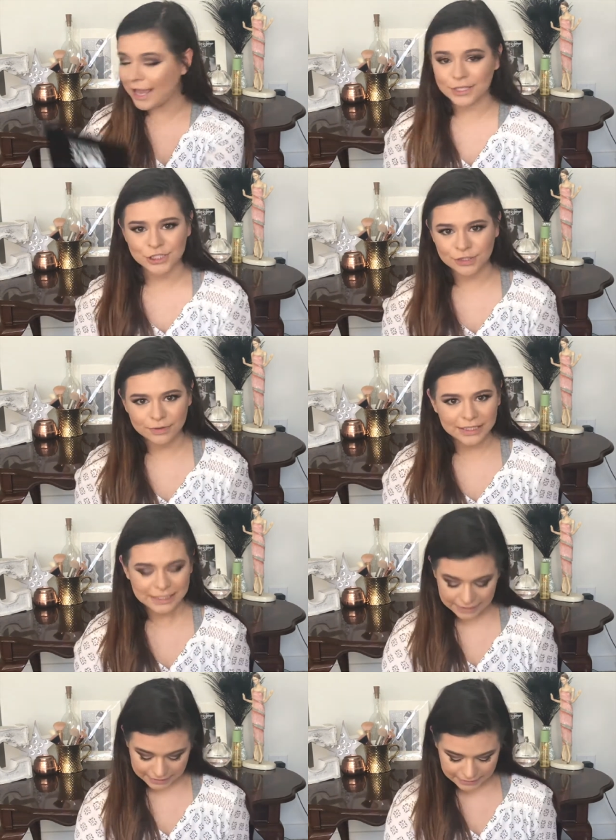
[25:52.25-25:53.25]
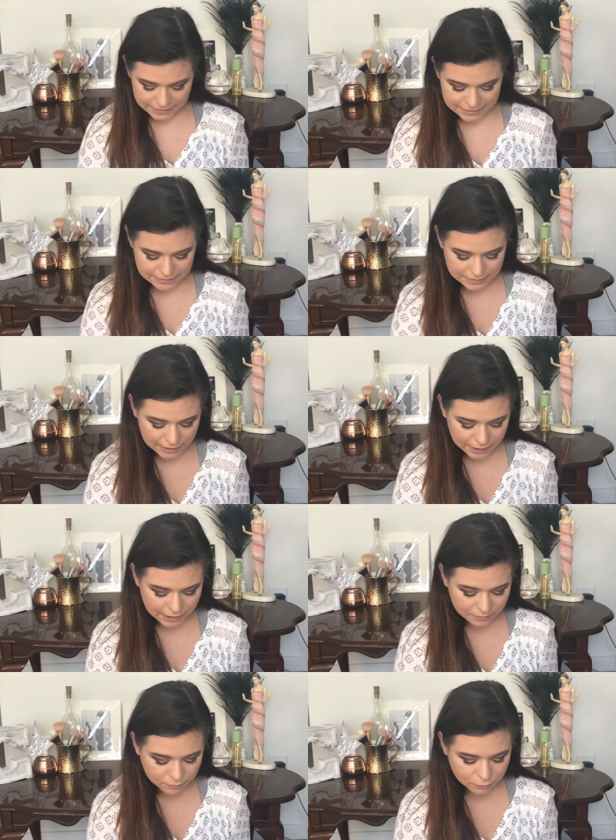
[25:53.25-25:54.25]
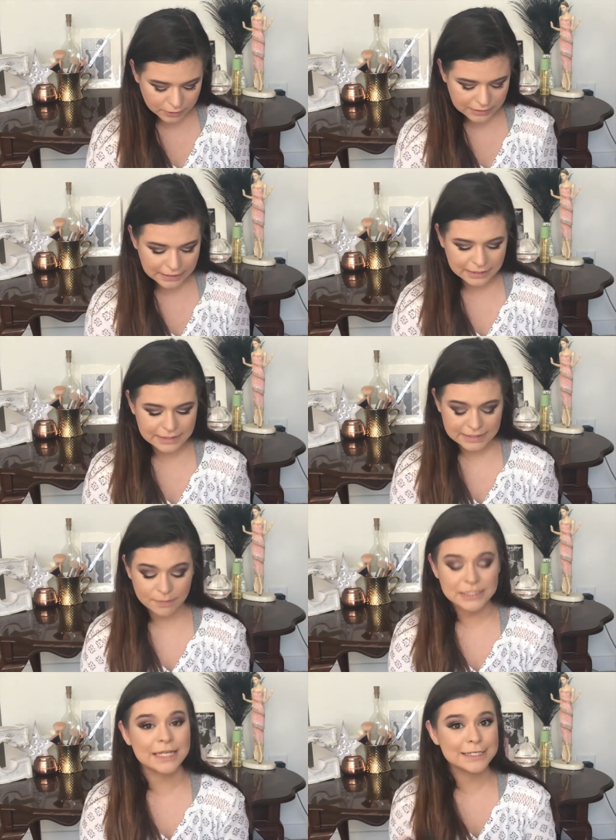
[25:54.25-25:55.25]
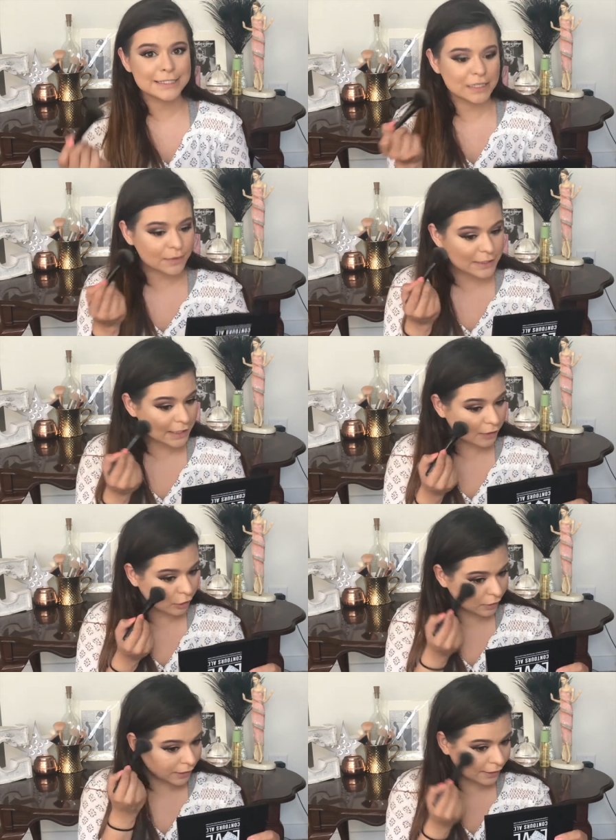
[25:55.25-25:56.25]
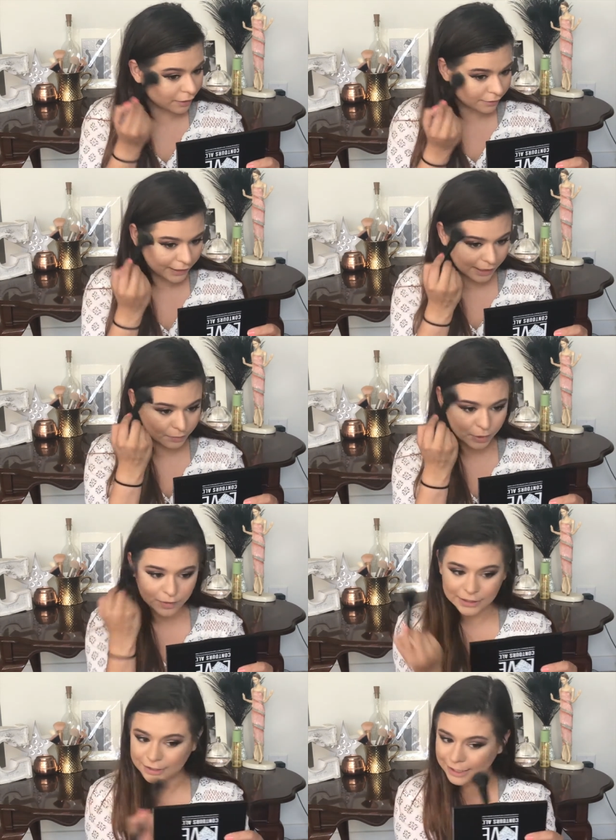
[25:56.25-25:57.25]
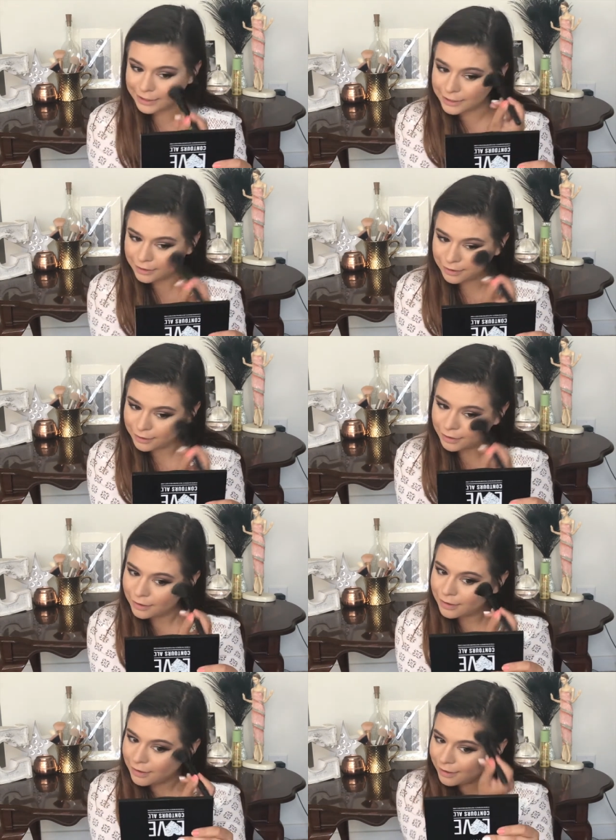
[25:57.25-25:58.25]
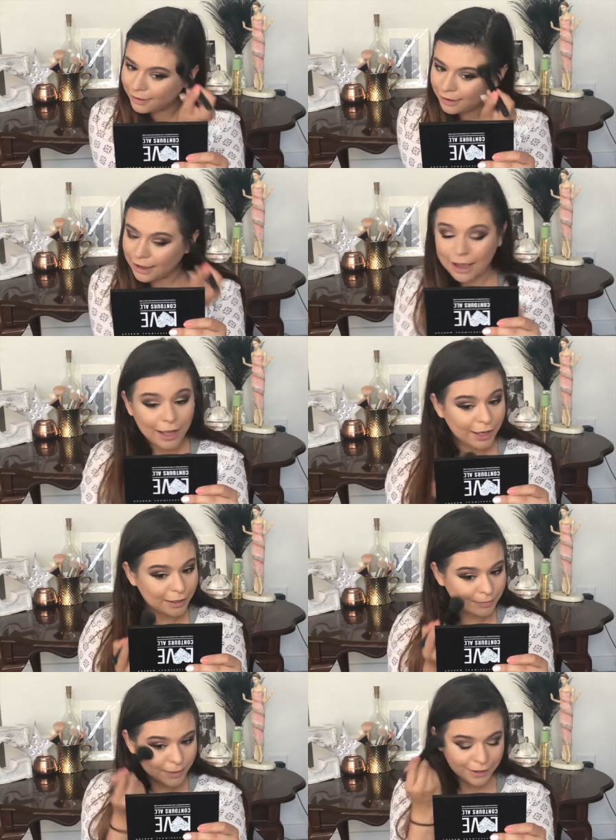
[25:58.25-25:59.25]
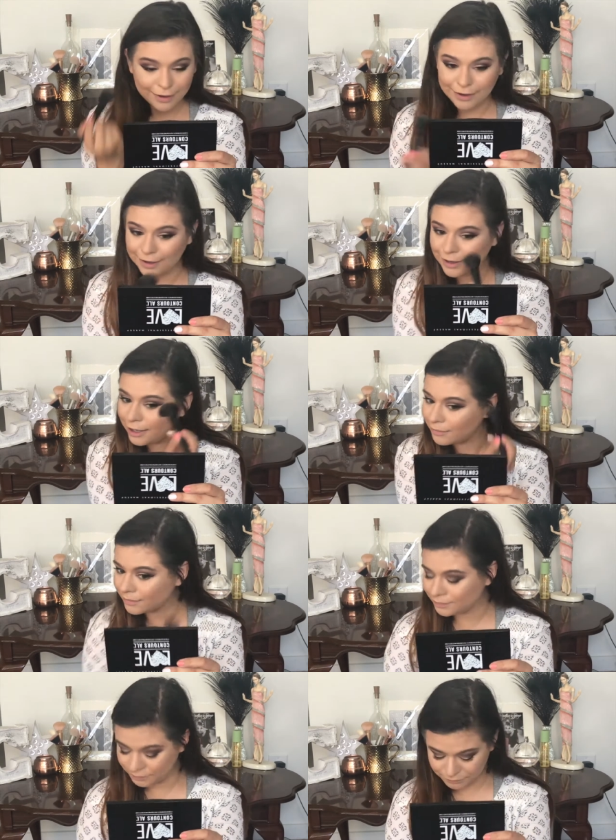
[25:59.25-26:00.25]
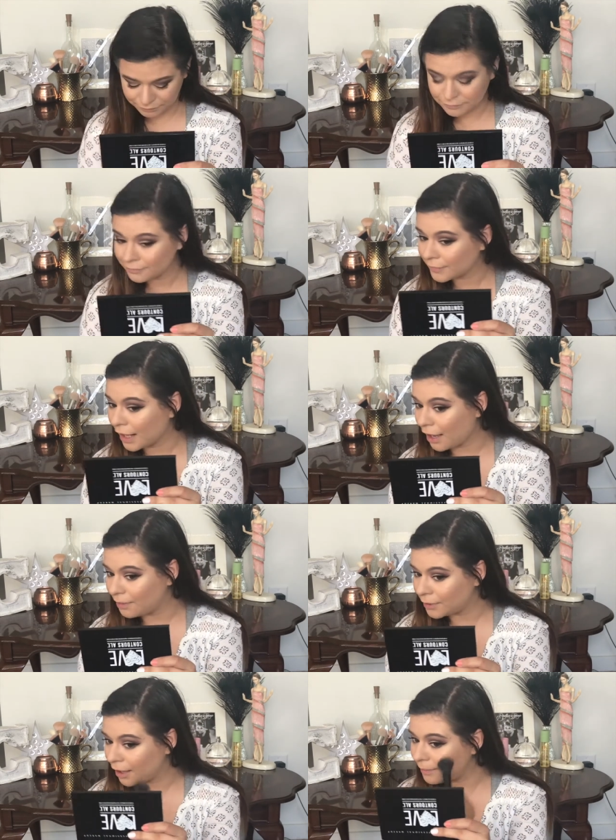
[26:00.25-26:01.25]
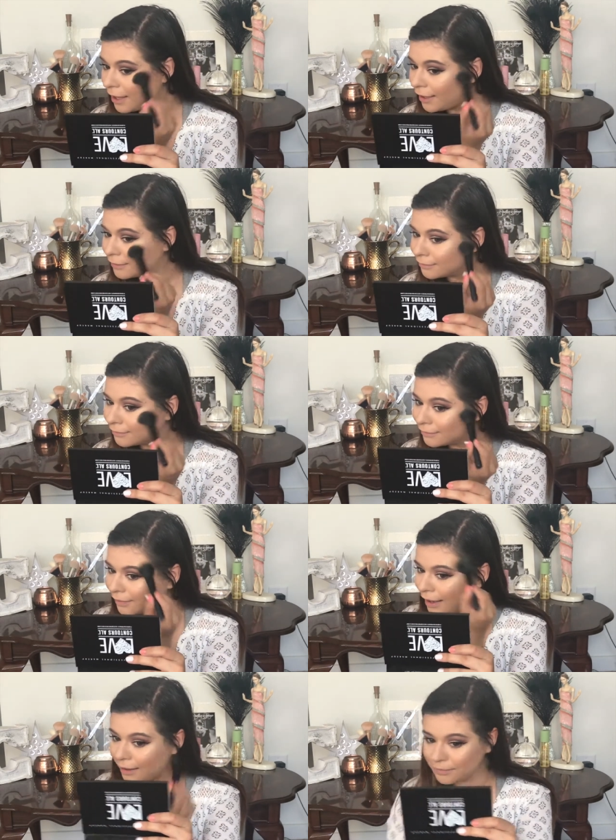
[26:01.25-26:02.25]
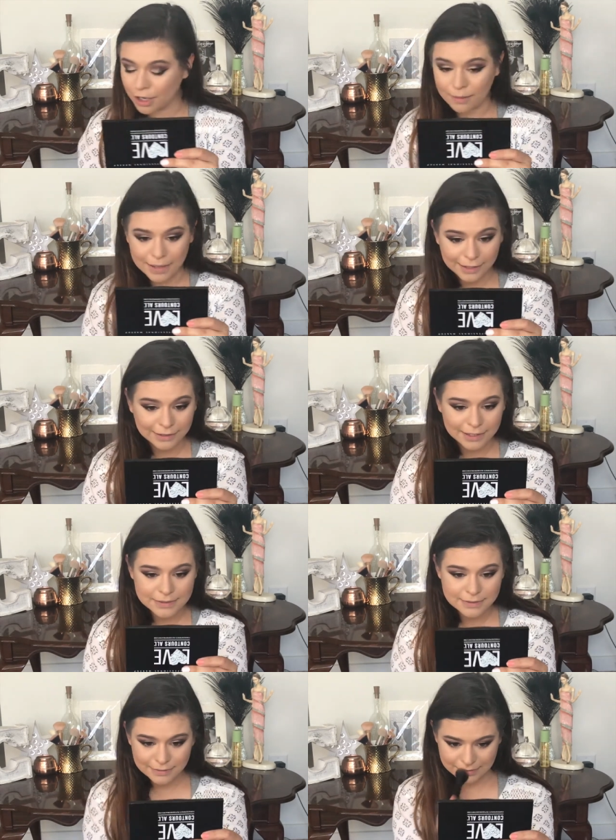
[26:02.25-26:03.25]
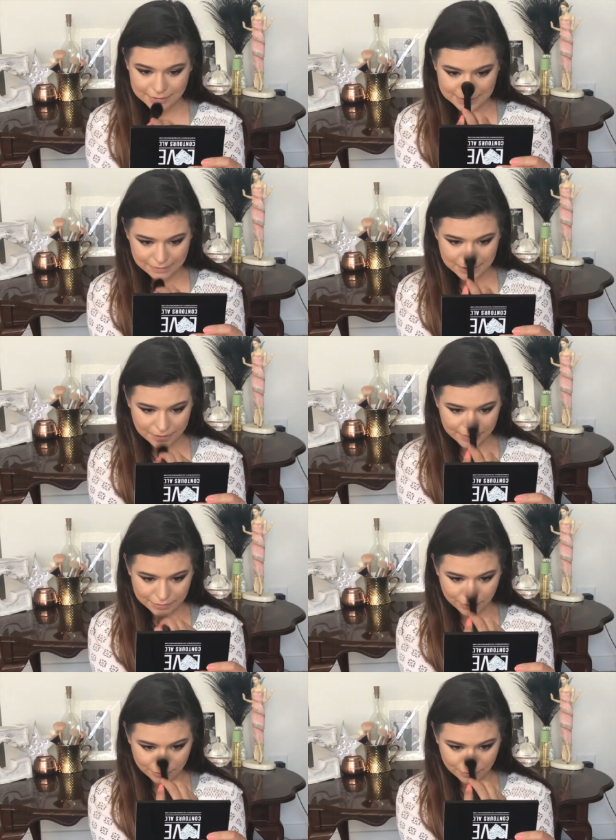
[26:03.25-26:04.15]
I actually really like this. I'm really like this. I'm excited to see what it's gonna look like on camera with the lighting. I'm, I'm, I'm not mad. I'm not mad, guys. So I'm down my